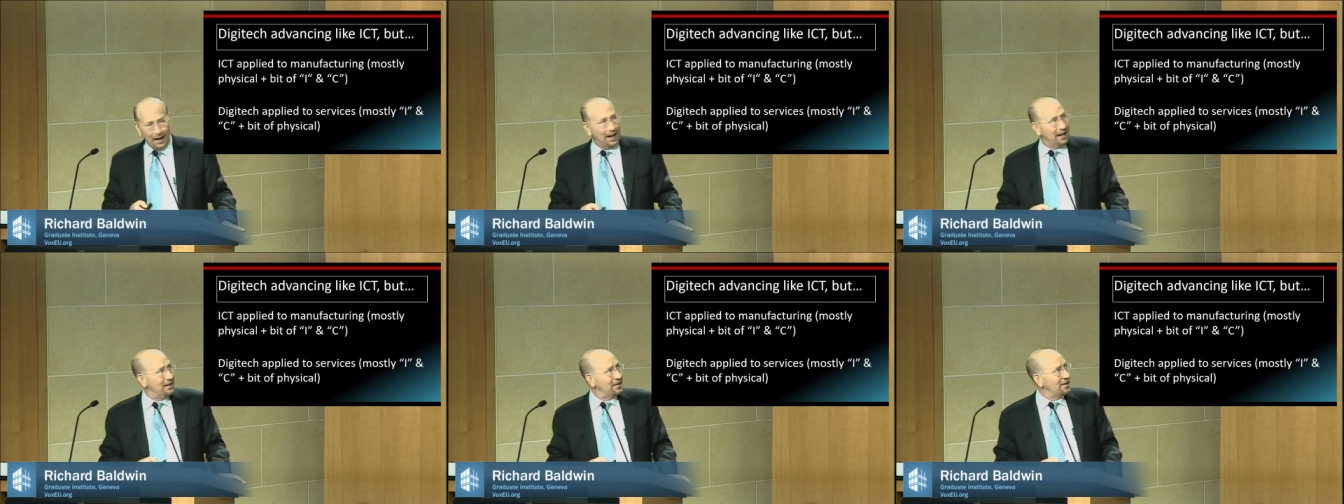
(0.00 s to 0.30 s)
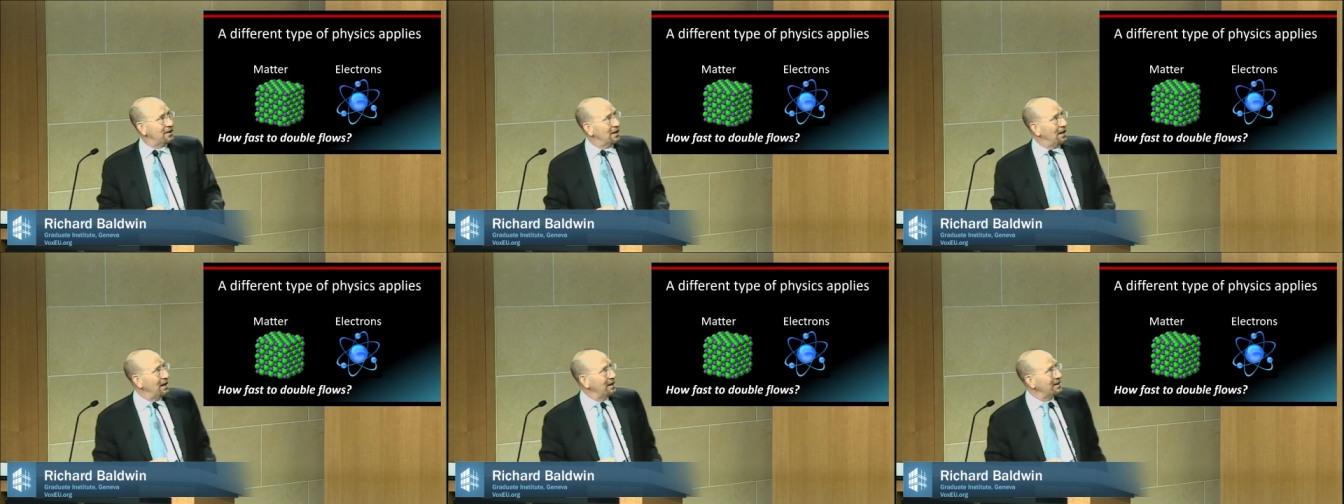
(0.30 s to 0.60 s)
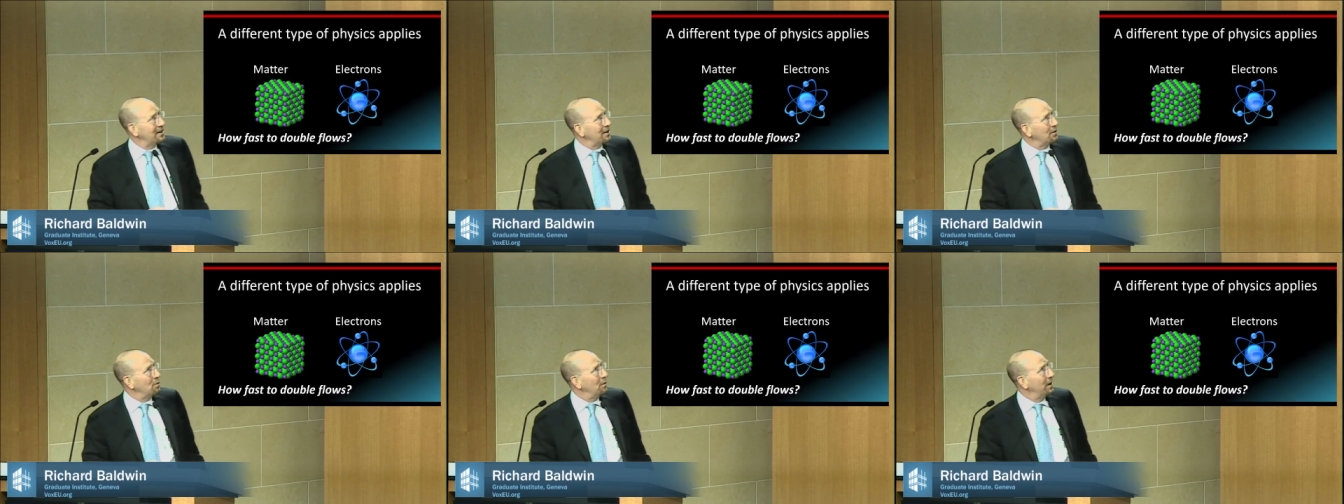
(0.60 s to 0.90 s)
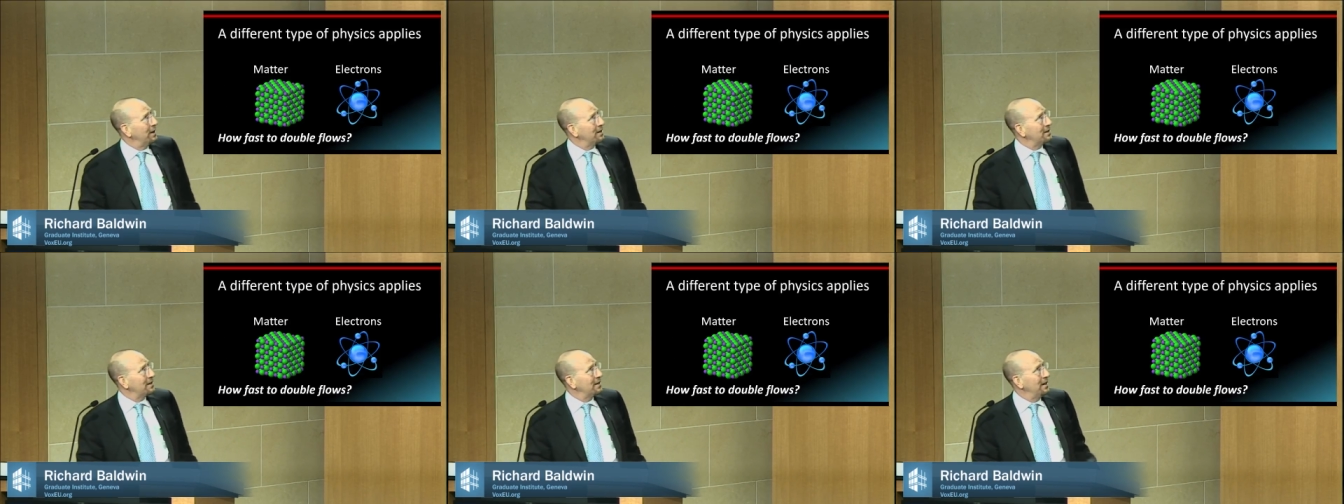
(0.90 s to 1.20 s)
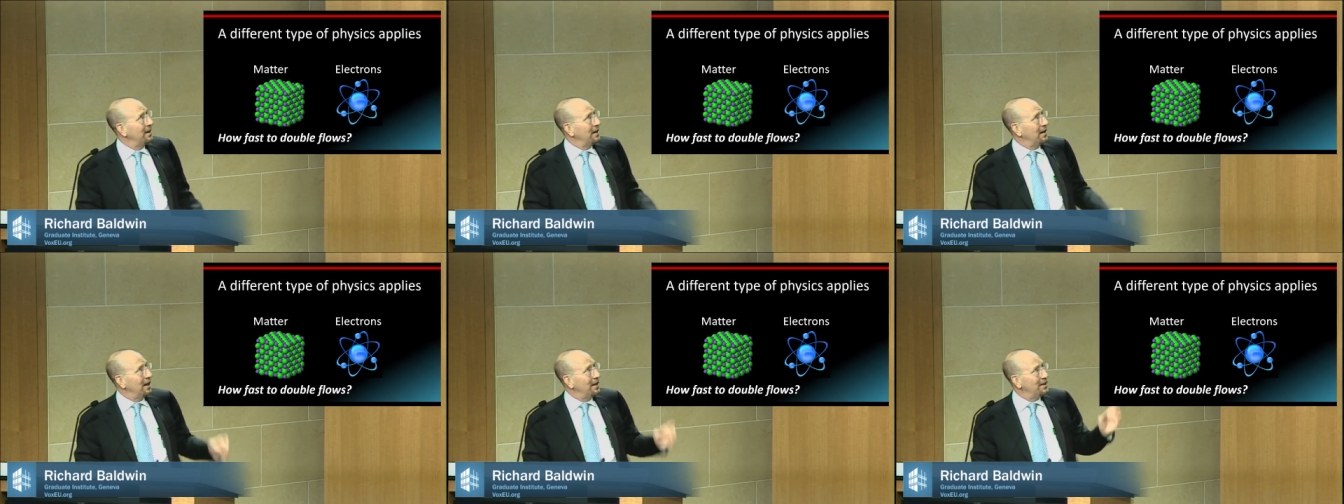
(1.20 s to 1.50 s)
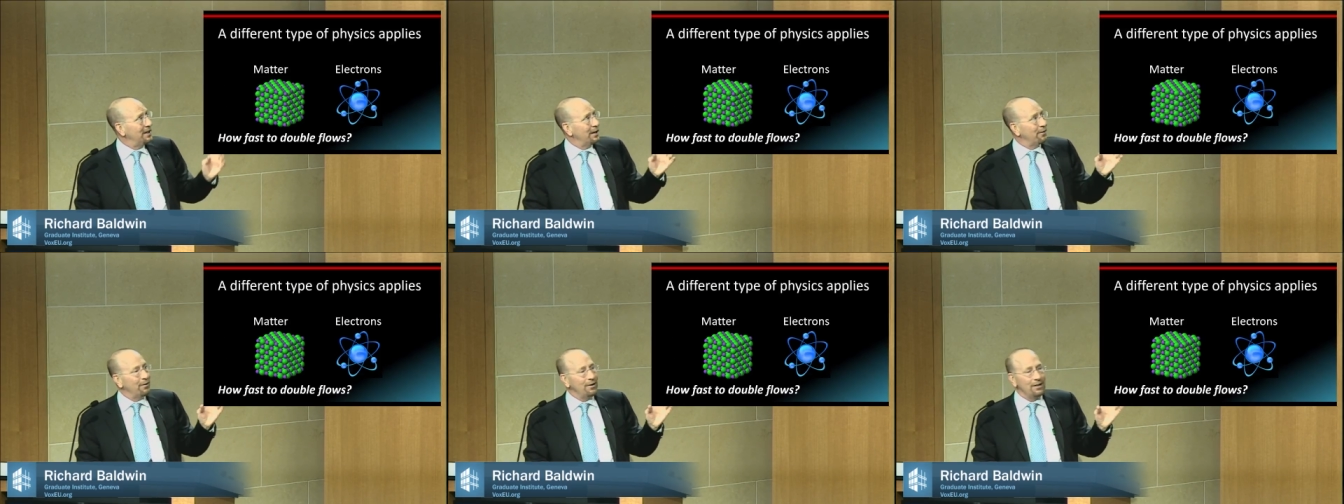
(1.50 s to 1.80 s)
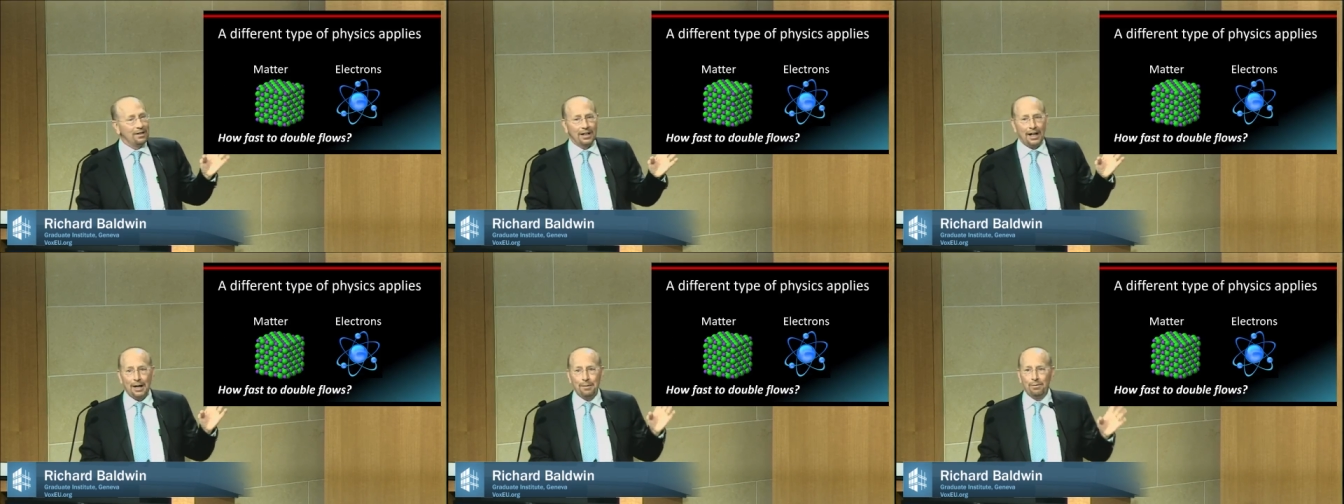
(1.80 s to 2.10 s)
And as a consequence, a
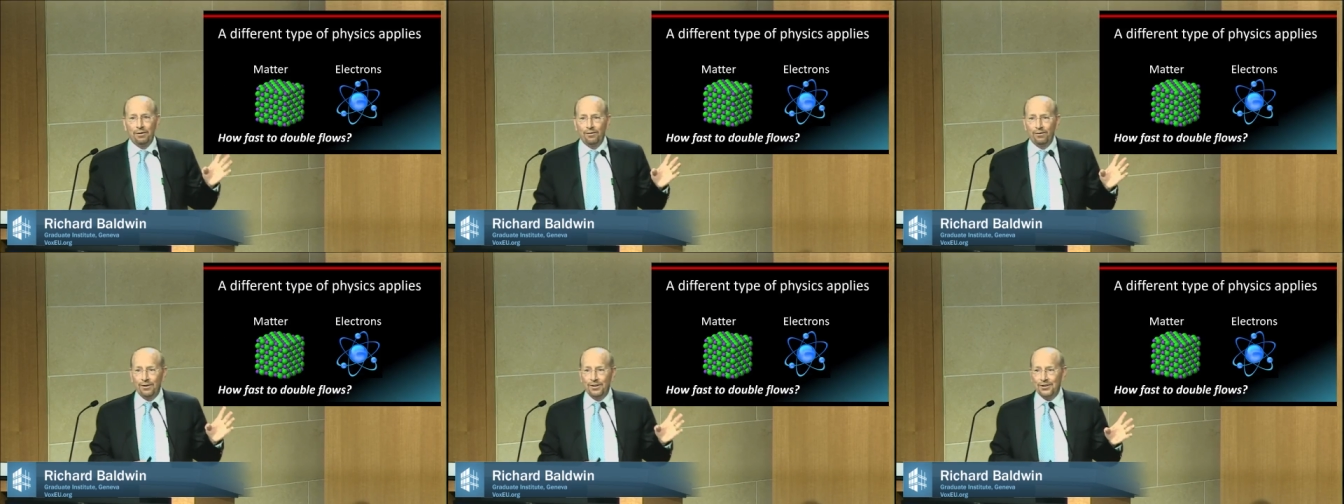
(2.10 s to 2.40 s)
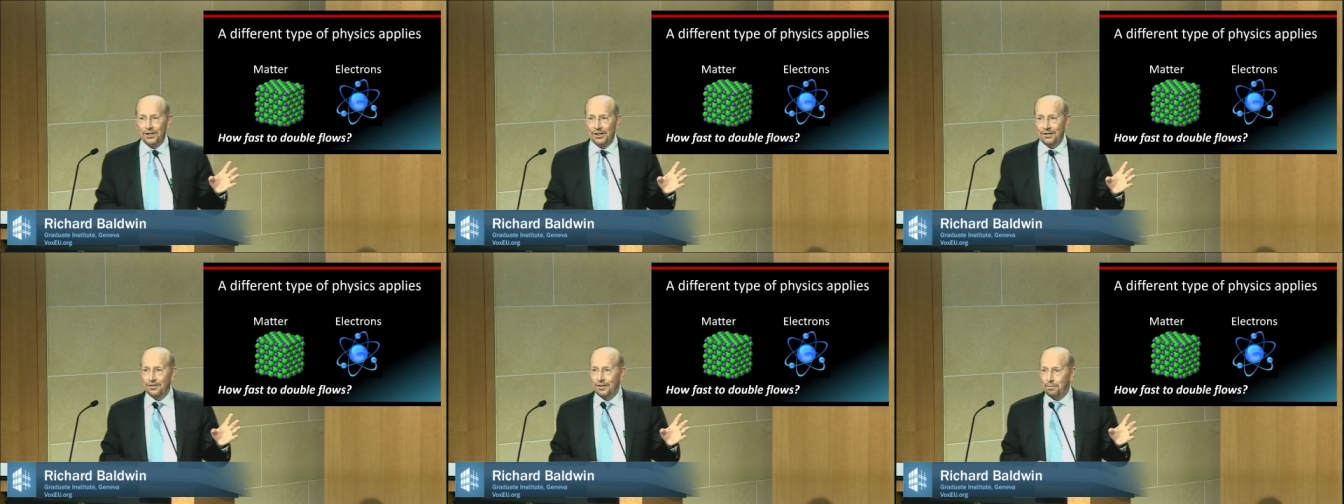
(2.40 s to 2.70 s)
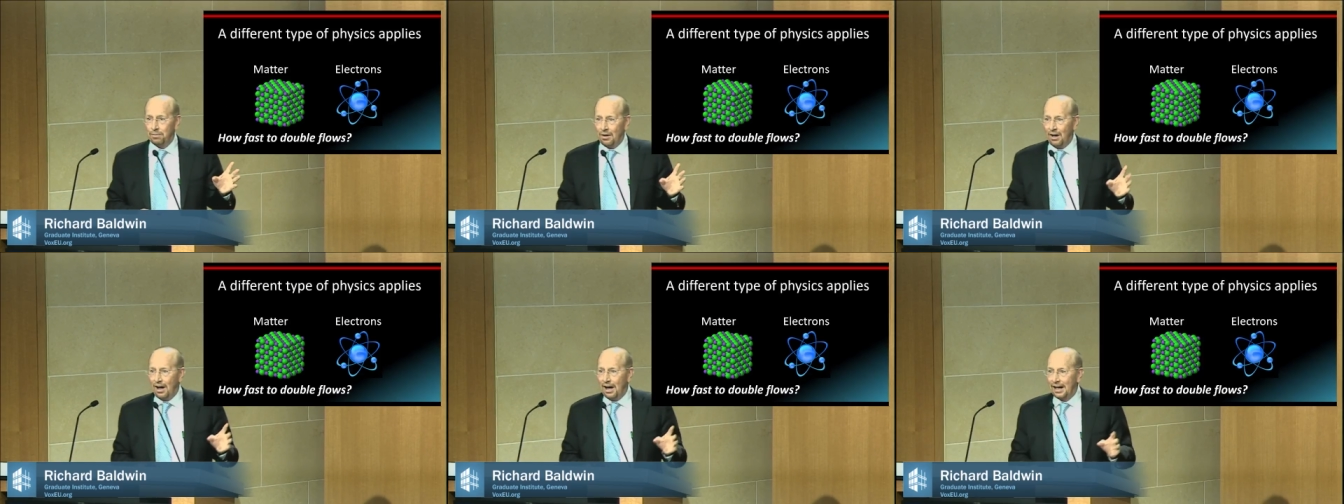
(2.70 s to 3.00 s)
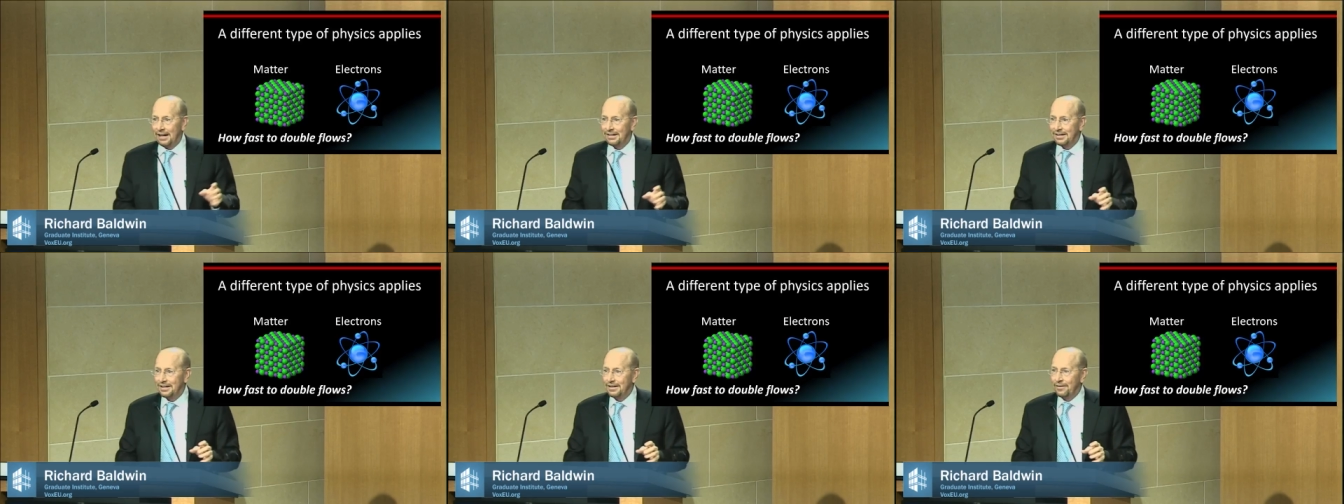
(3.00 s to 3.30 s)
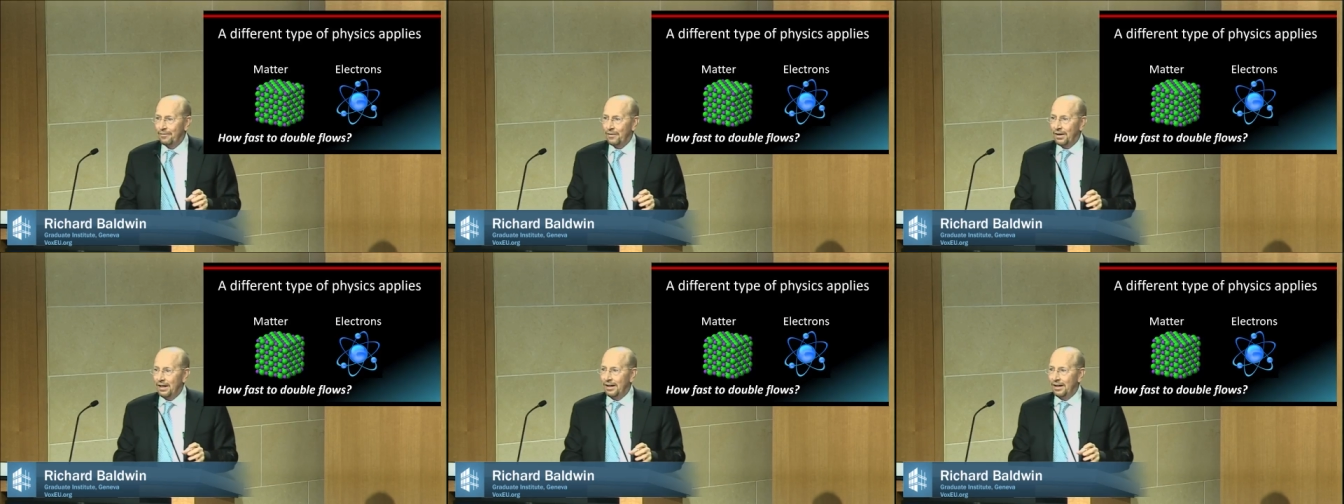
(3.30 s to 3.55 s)
different type of physics applies.